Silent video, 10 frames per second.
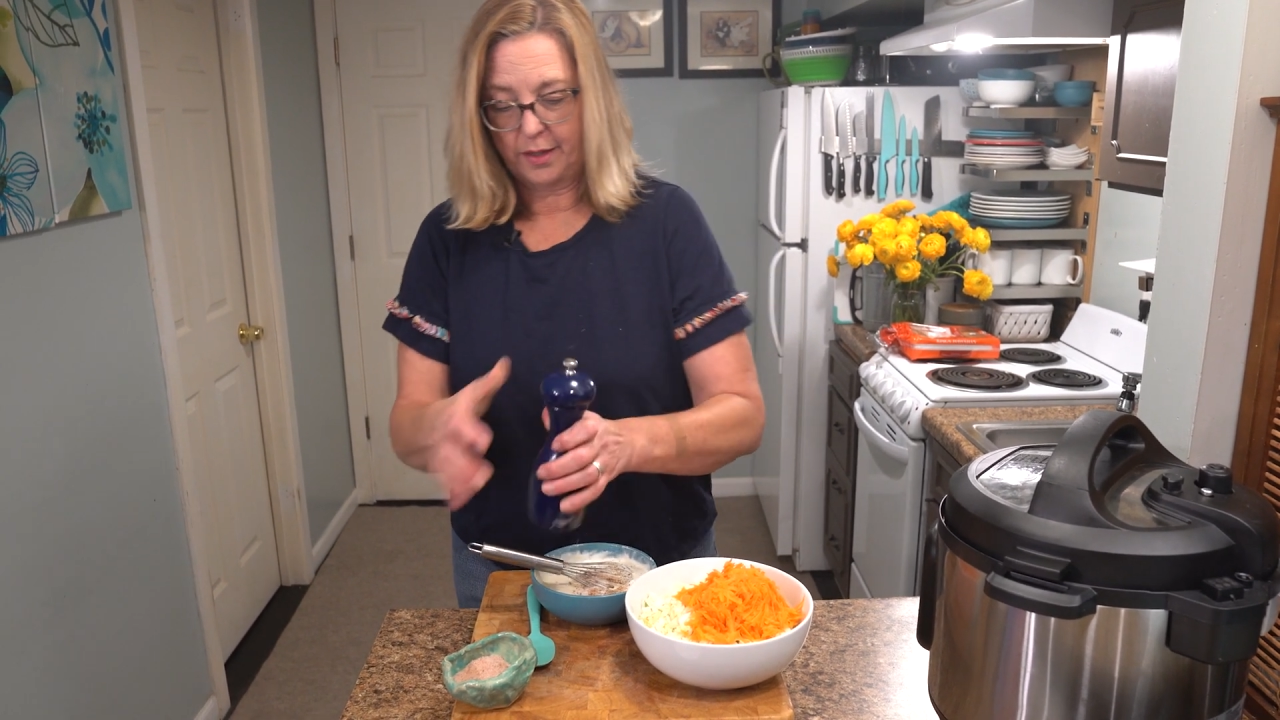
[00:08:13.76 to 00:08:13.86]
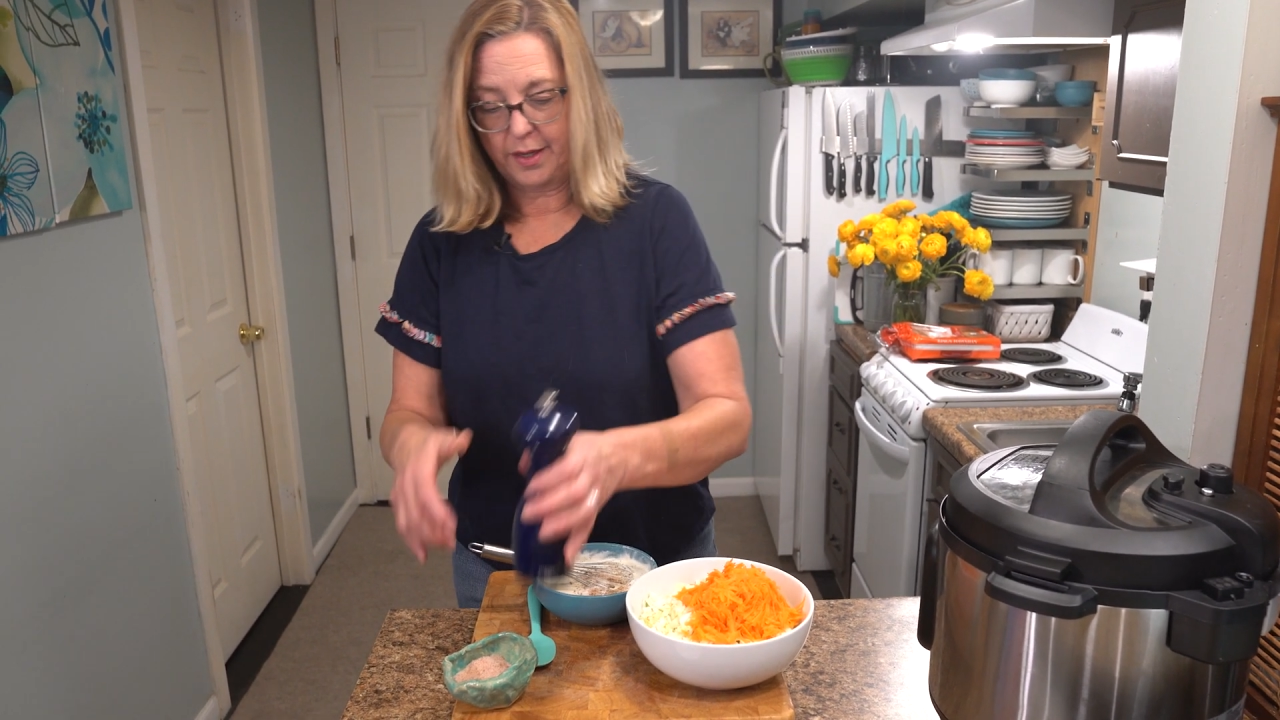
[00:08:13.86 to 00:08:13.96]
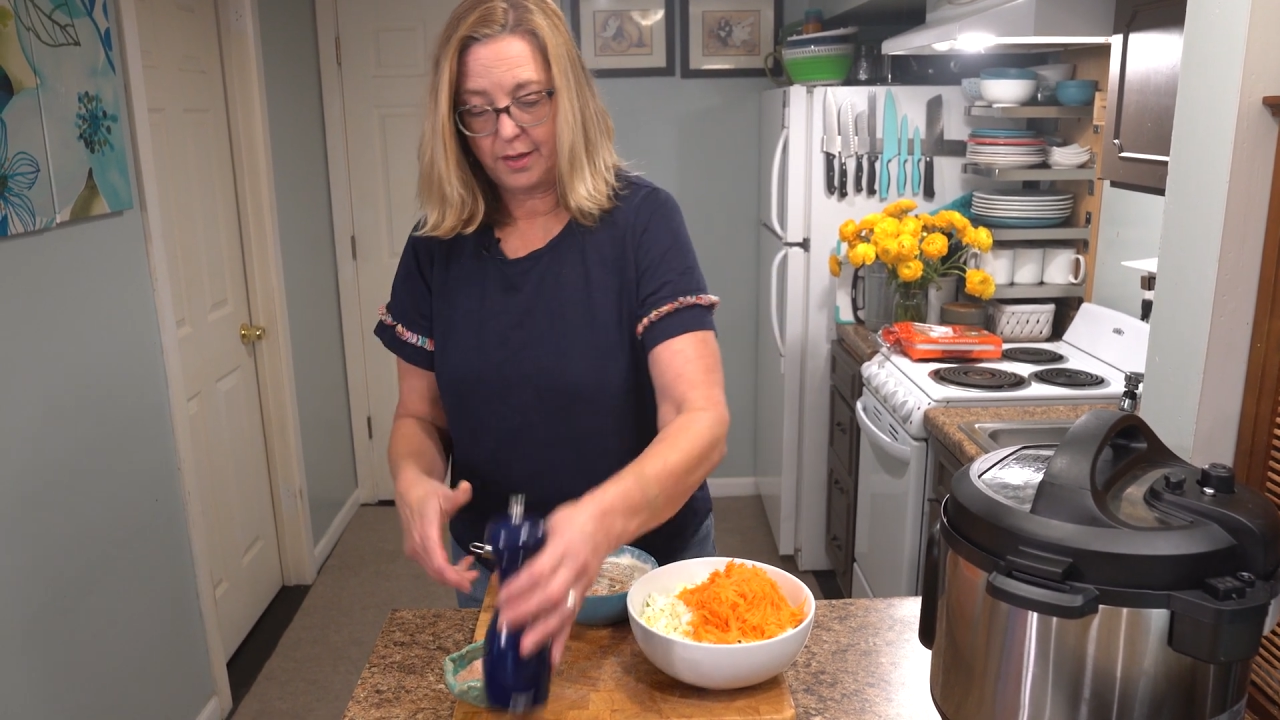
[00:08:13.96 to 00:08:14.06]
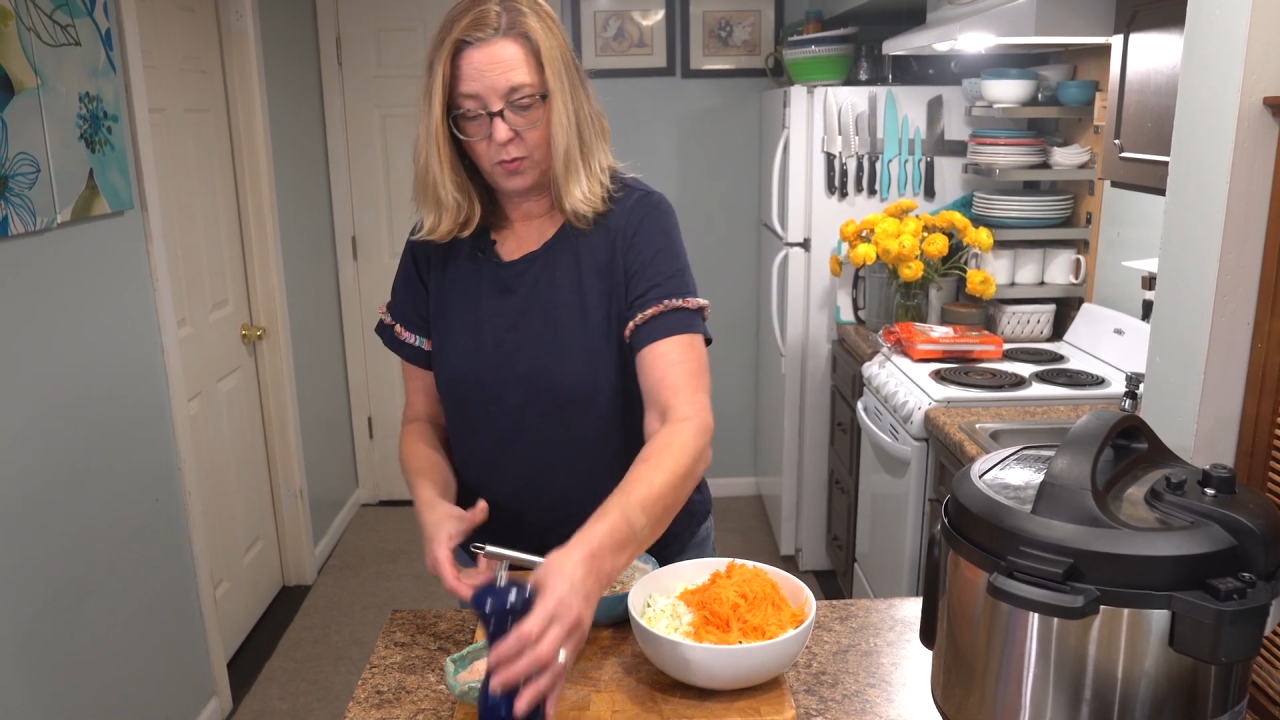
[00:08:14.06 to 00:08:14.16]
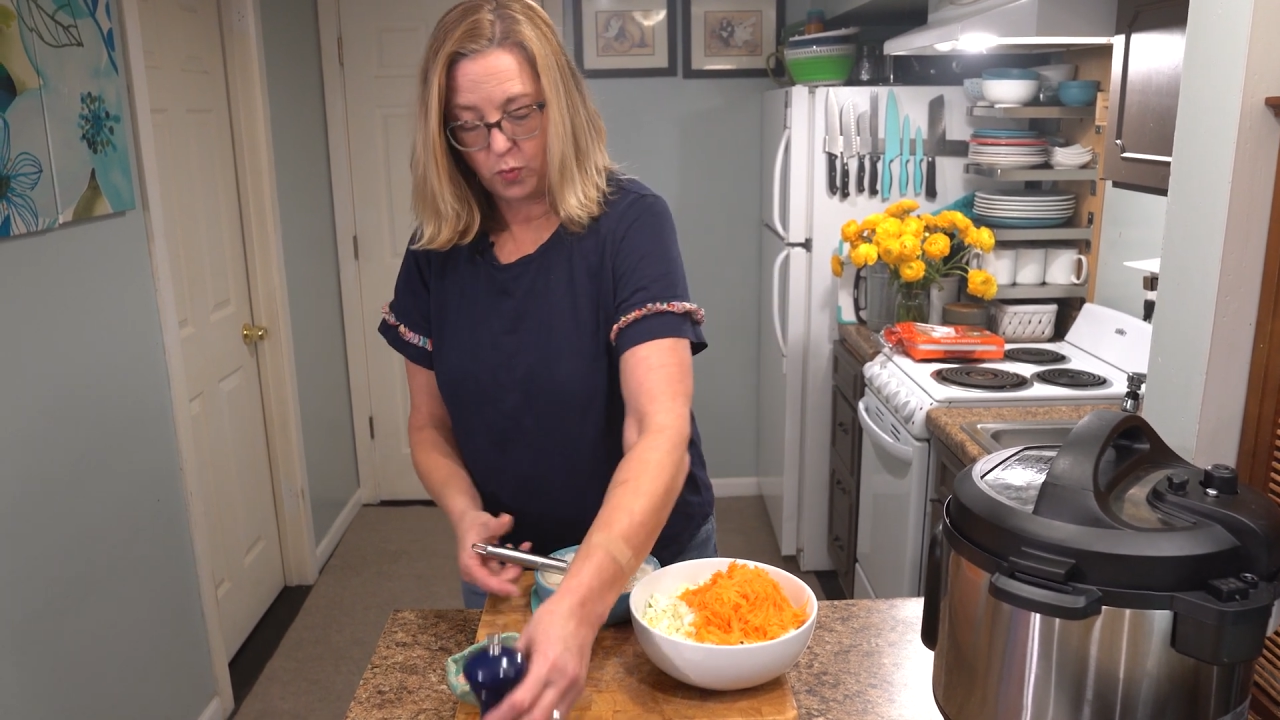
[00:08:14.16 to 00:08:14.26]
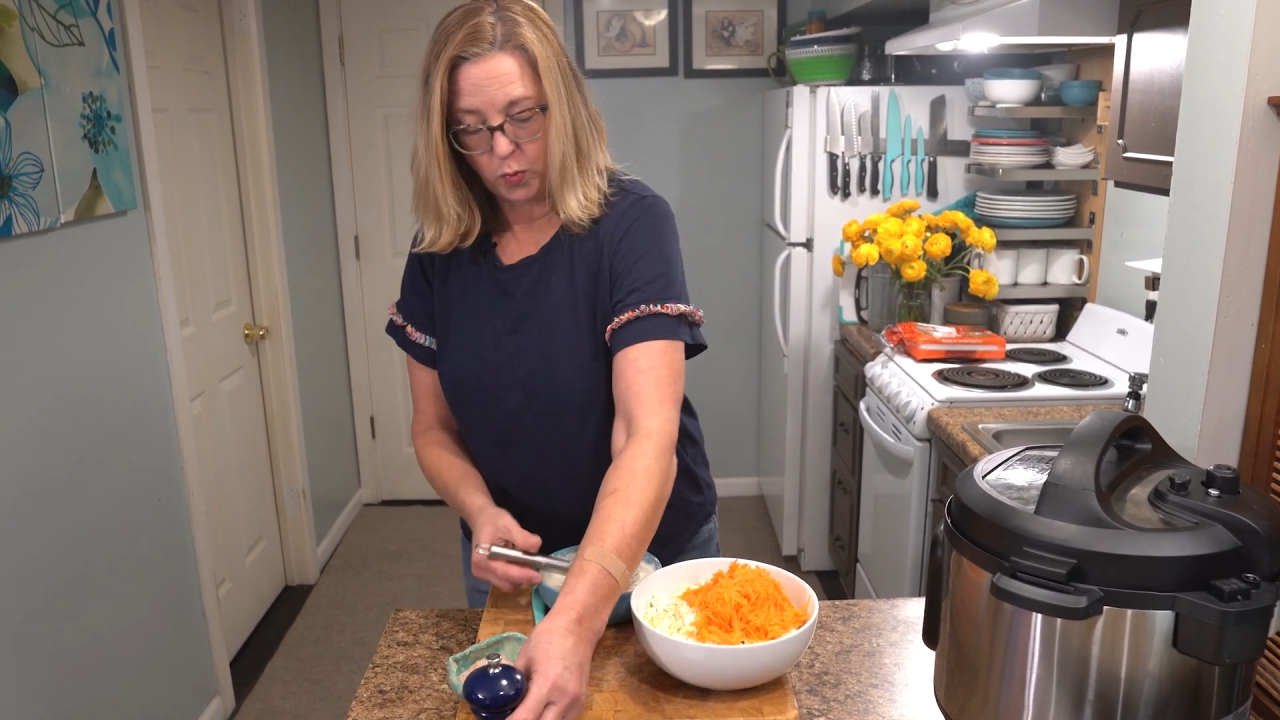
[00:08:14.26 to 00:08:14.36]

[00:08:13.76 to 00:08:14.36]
And